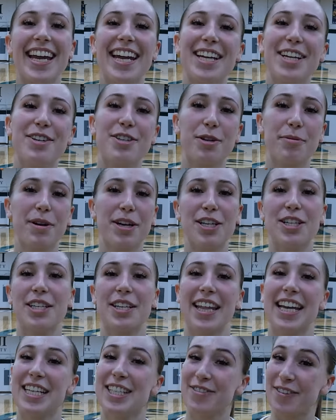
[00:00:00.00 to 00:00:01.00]
Thank you so much.
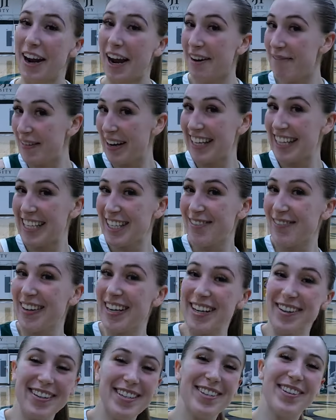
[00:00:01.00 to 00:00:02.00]
Thanks for making this
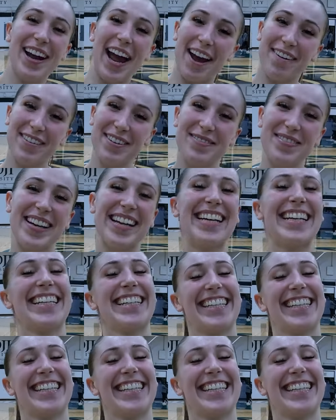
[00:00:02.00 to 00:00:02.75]
video and having me.